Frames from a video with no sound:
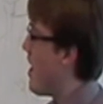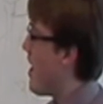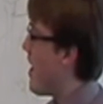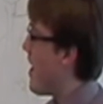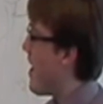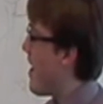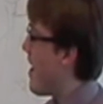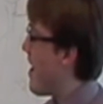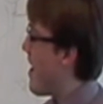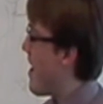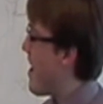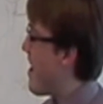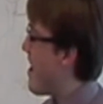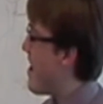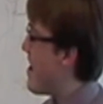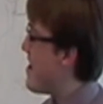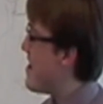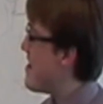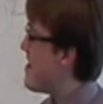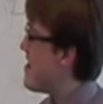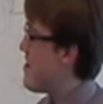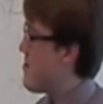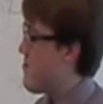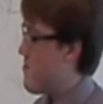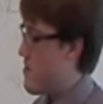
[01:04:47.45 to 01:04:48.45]
And
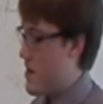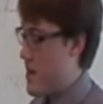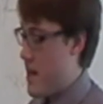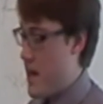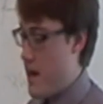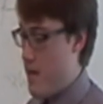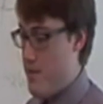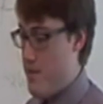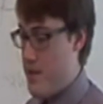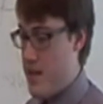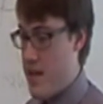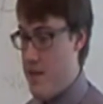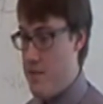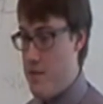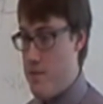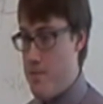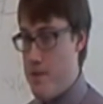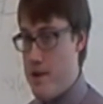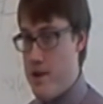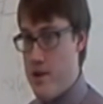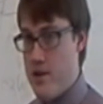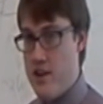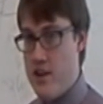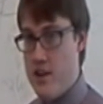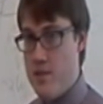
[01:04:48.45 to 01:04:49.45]
when it came time to
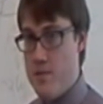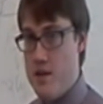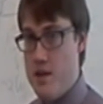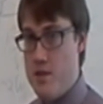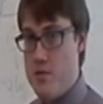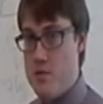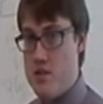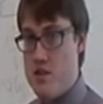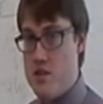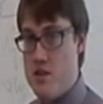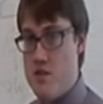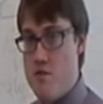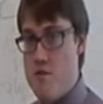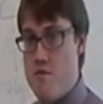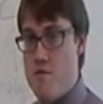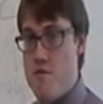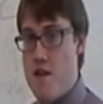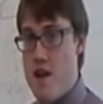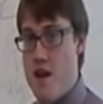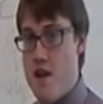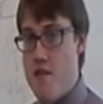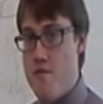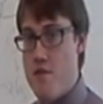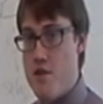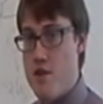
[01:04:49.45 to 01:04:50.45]
bury him, he was too
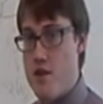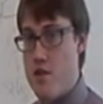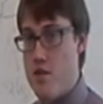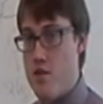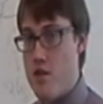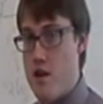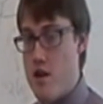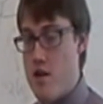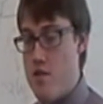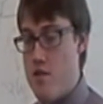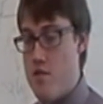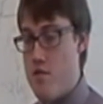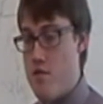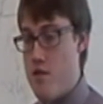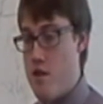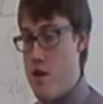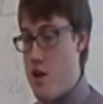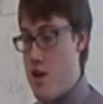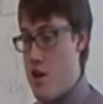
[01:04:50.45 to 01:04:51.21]
fat for the grave.